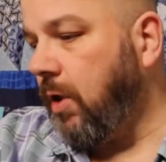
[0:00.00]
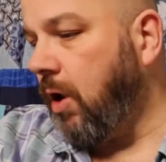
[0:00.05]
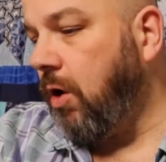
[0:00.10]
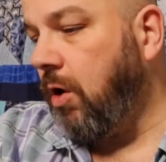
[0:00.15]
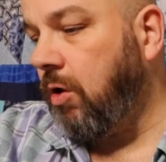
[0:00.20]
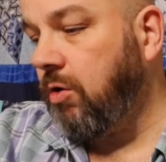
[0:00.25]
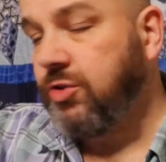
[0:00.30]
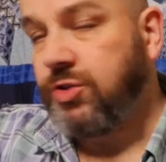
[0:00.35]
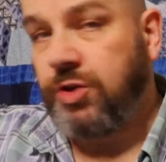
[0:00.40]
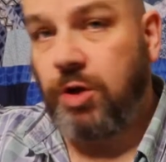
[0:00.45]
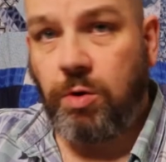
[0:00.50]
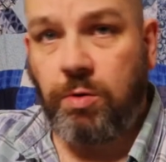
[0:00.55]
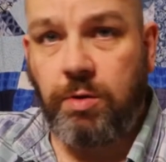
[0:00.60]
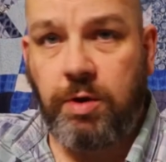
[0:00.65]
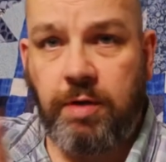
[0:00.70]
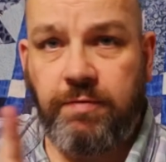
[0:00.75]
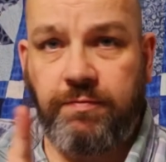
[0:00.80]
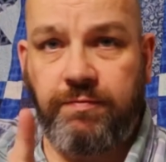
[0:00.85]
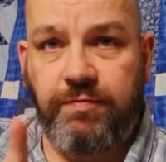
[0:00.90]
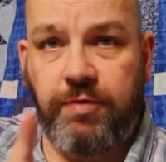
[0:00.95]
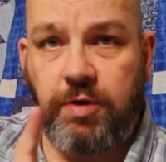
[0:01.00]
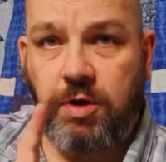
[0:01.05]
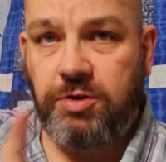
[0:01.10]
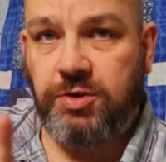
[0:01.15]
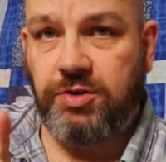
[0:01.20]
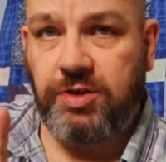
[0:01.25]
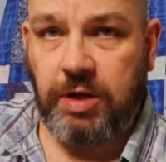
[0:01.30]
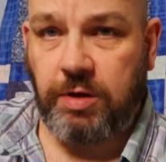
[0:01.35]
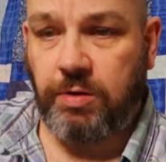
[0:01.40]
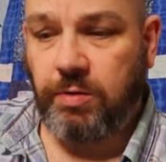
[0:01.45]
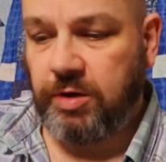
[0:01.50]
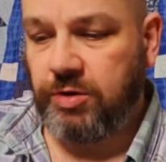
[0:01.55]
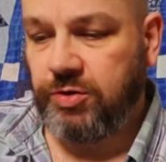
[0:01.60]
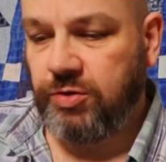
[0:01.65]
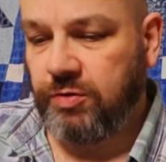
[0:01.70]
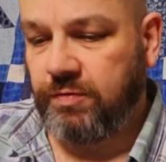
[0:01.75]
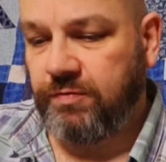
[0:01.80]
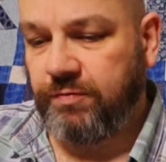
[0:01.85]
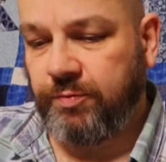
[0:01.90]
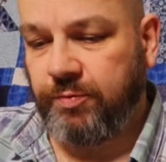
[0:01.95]
Also, I forgot to tell you, I
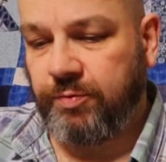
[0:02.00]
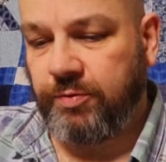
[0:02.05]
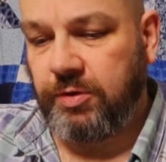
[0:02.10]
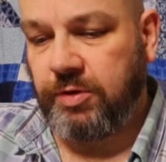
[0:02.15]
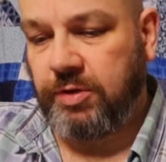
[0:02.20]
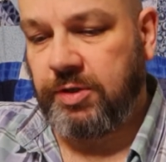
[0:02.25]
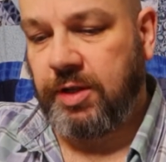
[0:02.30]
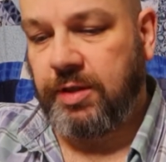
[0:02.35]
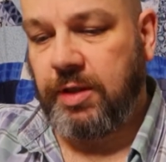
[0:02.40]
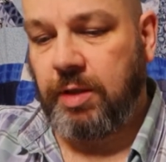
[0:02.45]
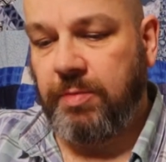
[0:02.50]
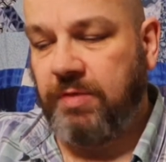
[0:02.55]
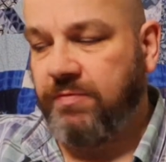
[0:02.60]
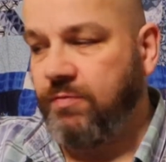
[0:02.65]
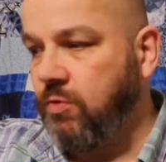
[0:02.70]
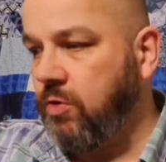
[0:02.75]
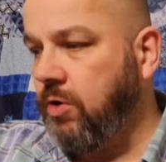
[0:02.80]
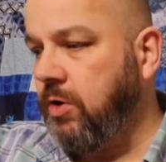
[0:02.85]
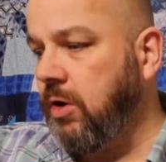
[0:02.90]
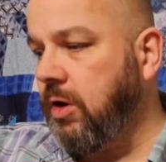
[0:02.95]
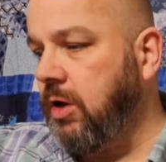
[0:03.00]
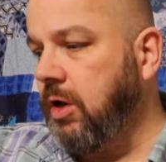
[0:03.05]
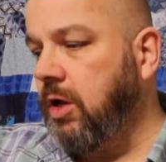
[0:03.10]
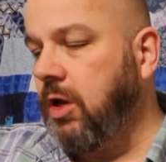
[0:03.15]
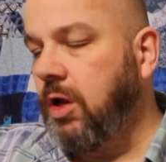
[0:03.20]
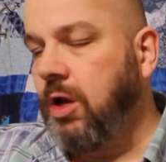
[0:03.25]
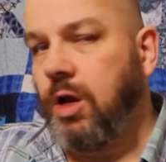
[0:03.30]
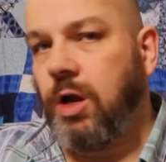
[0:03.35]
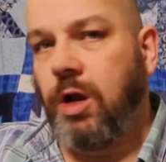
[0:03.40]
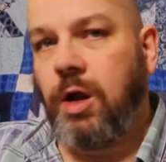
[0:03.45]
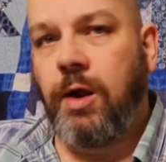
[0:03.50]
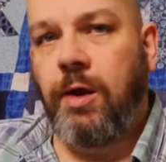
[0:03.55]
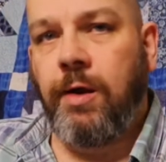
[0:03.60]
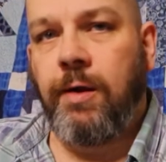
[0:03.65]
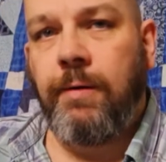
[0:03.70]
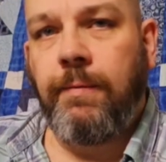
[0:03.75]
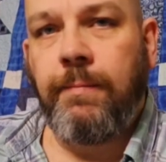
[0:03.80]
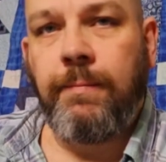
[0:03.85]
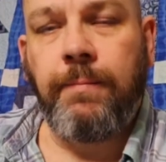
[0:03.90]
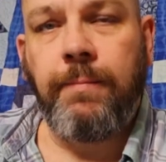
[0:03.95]
should have said that before,
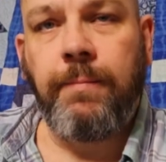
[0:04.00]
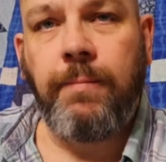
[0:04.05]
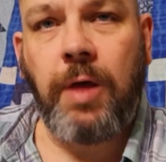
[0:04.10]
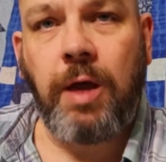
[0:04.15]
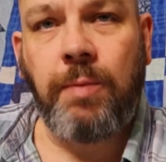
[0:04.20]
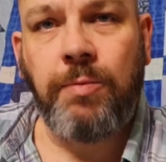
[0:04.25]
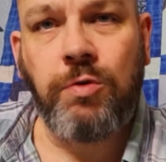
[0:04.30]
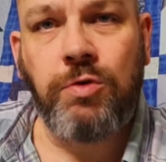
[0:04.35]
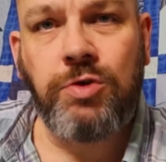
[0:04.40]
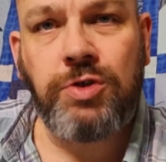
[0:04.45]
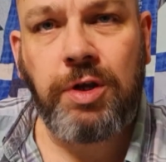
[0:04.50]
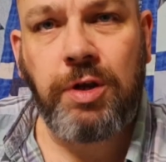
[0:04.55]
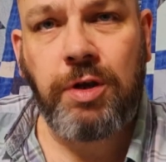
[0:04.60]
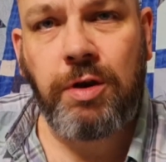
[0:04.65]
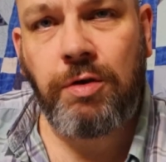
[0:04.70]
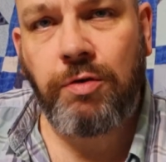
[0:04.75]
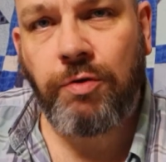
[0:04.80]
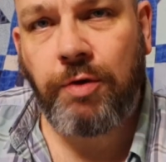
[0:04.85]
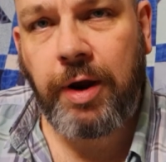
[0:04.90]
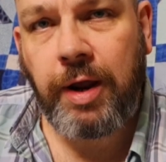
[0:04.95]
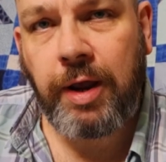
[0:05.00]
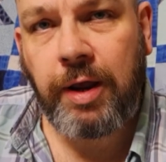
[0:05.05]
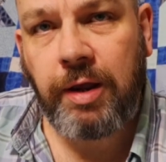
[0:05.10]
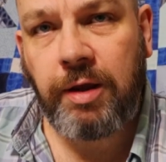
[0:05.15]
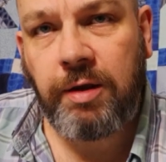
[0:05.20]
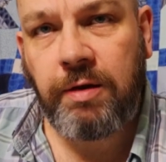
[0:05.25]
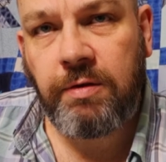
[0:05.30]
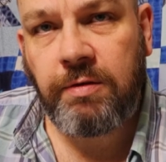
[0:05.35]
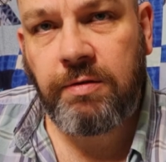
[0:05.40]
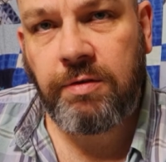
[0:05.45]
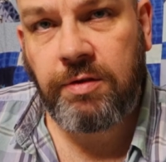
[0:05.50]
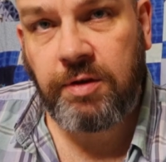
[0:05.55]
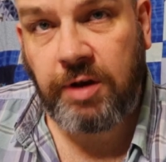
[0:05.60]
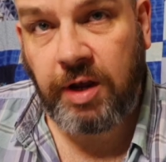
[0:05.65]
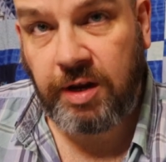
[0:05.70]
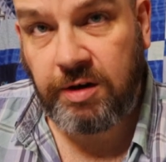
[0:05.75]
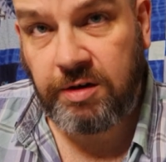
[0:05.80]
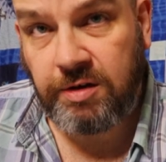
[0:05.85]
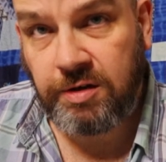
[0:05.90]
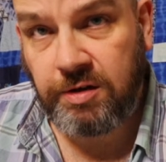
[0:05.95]
I'm using grey
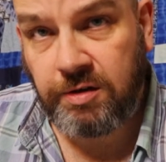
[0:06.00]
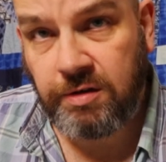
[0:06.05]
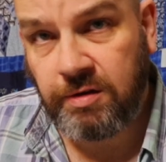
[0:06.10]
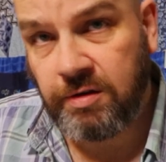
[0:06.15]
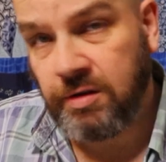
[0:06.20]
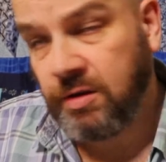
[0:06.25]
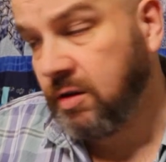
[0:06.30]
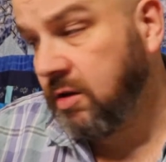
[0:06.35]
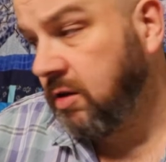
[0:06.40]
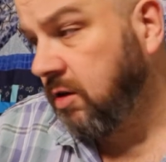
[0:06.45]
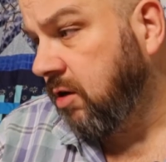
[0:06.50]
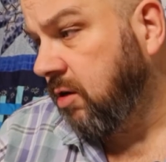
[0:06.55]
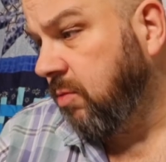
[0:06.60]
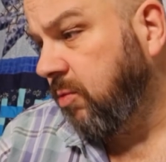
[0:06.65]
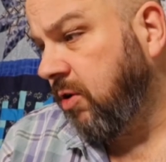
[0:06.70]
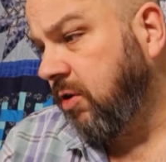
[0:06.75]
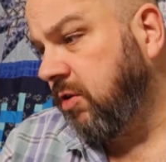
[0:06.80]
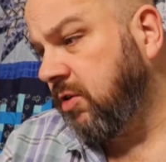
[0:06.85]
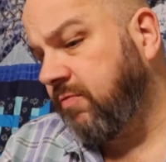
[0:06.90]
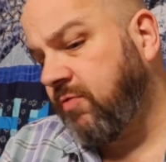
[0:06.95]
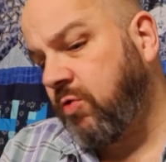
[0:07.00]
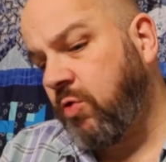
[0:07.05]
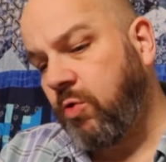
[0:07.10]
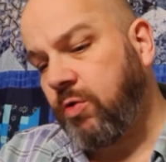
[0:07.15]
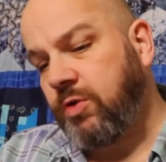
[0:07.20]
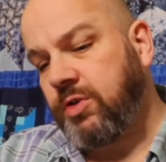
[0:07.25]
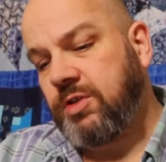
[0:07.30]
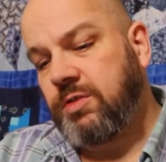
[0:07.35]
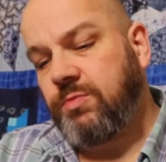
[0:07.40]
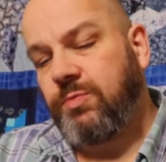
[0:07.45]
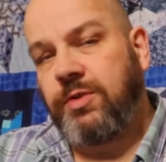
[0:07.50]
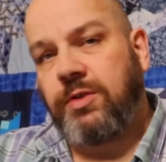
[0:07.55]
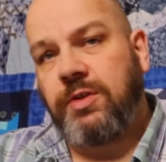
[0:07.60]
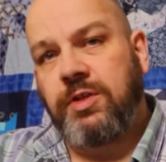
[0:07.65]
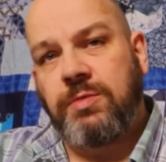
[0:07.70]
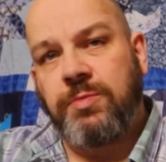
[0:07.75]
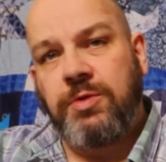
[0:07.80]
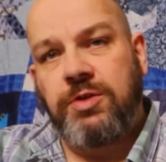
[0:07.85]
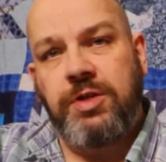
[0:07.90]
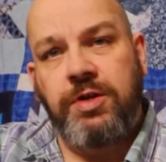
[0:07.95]
thread because, of course, with
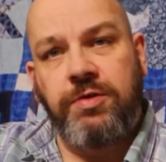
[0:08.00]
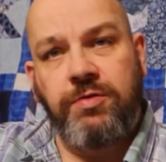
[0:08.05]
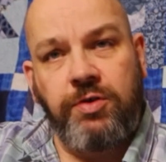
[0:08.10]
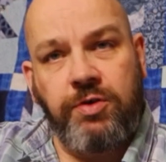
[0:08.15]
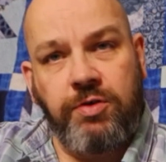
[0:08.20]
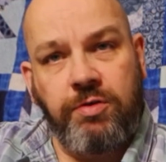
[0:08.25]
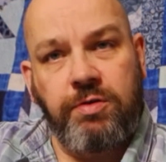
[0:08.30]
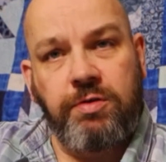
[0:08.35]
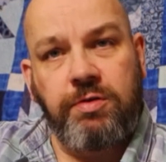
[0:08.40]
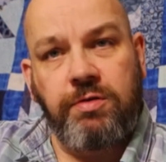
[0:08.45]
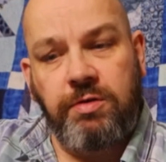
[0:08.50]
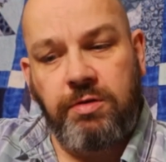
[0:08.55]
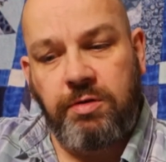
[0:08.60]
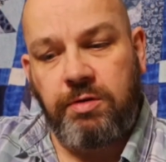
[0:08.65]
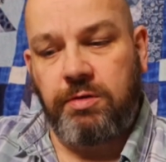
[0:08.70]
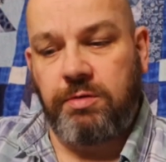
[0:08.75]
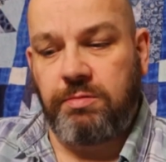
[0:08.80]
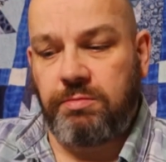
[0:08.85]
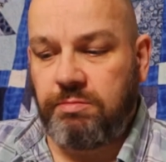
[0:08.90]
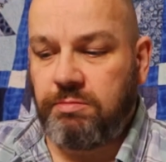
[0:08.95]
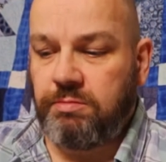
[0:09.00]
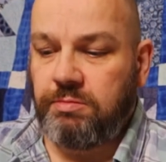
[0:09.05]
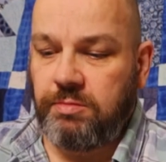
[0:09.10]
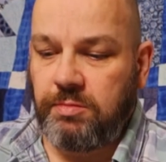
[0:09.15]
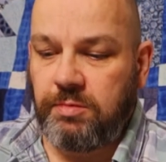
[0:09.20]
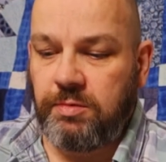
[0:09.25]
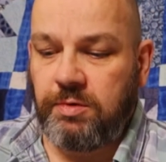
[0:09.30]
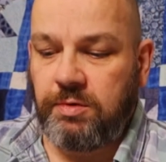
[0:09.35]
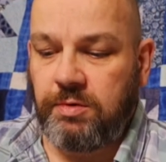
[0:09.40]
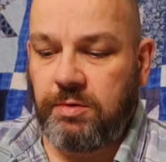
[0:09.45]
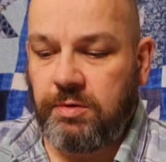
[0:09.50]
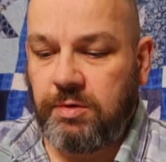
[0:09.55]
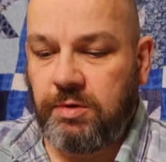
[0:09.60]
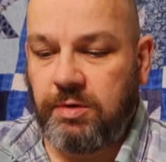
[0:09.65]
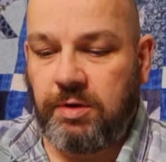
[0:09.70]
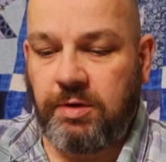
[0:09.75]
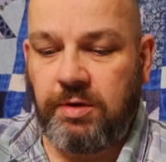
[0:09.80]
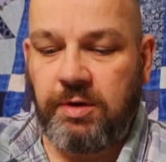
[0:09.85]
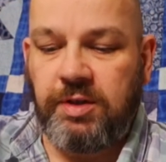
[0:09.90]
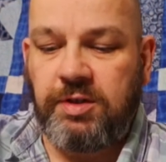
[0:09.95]
this material
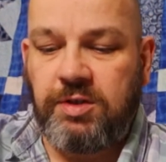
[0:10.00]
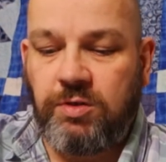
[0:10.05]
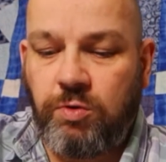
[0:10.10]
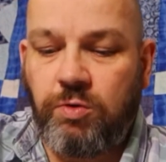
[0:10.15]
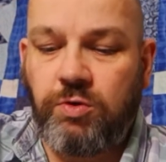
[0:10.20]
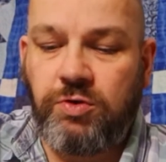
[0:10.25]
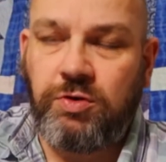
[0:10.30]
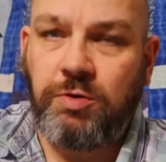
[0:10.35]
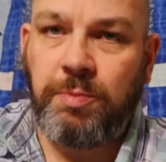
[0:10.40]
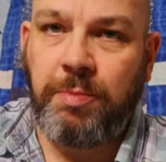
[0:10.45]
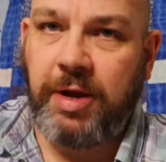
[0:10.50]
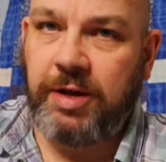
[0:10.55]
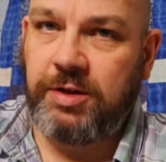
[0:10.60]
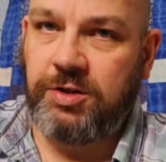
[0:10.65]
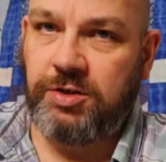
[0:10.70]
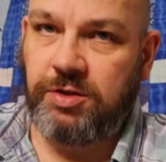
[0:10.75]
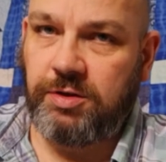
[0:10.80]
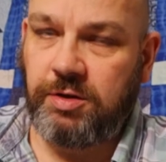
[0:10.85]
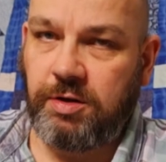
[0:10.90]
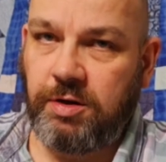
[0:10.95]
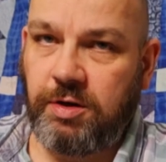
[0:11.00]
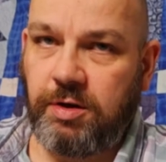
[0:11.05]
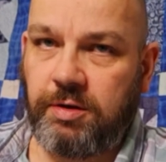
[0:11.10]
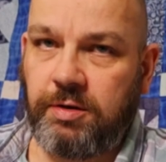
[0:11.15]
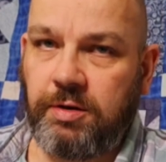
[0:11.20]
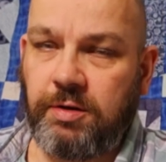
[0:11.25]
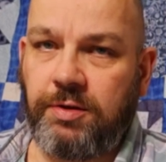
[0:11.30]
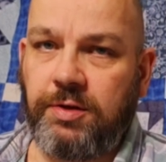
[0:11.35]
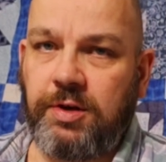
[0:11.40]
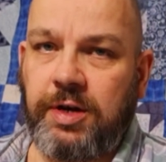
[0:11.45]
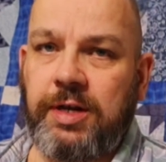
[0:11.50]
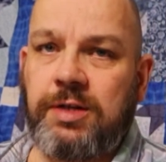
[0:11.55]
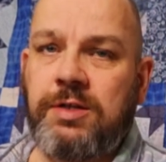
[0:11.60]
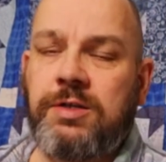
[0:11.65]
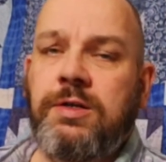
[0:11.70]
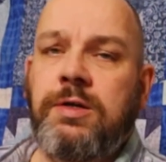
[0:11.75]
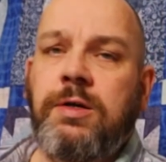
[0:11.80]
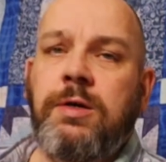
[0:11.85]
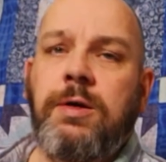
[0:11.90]
it's good to match the thread